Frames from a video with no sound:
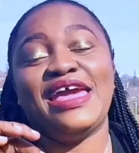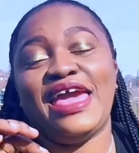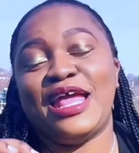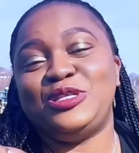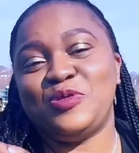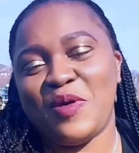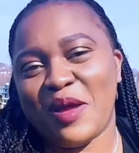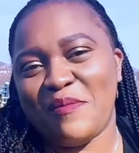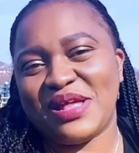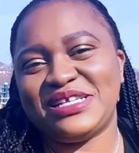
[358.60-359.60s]
And to
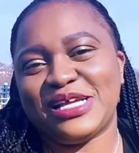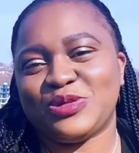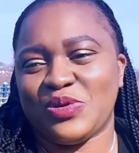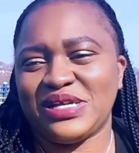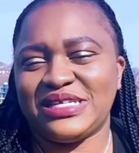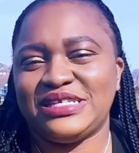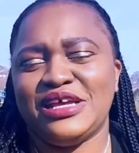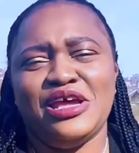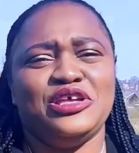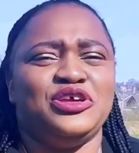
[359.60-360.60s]
make matters worse,
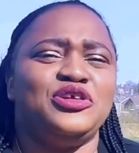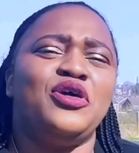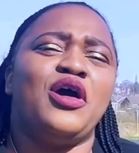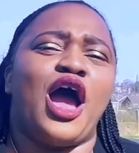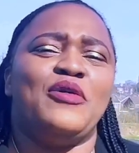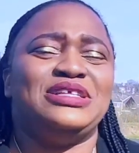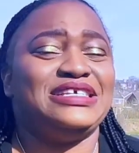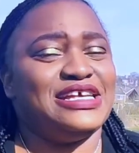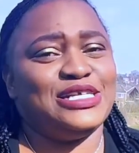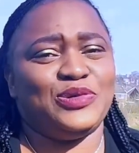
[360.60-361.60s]
you know how
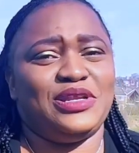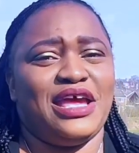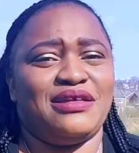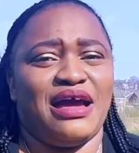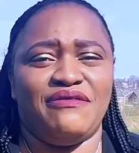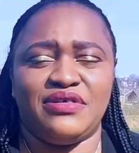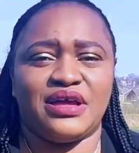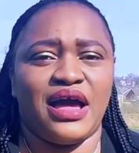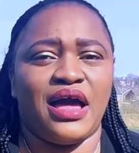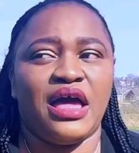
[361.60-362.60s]
it is when you're in Africa.